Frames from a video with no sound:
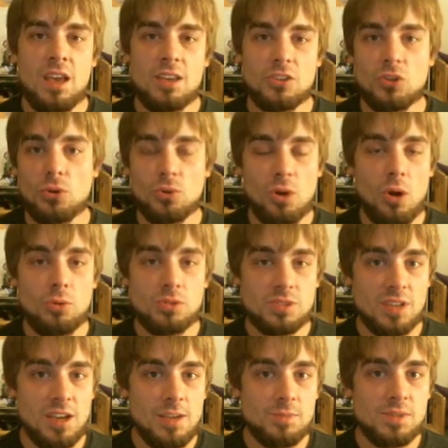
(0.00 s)
you know, ghost
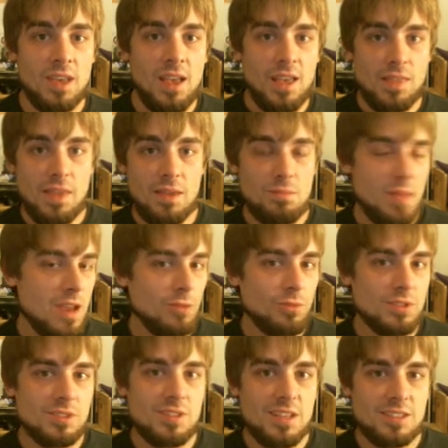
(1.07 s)
types, they may
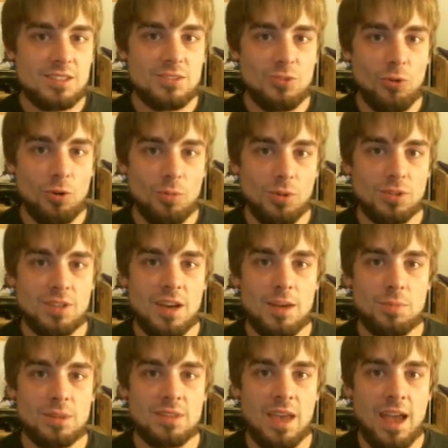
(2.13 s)
resist normal
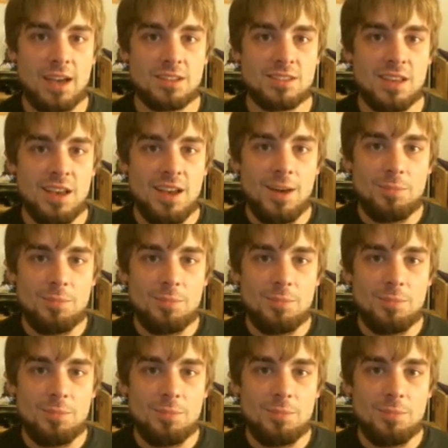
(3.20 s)
type attacks,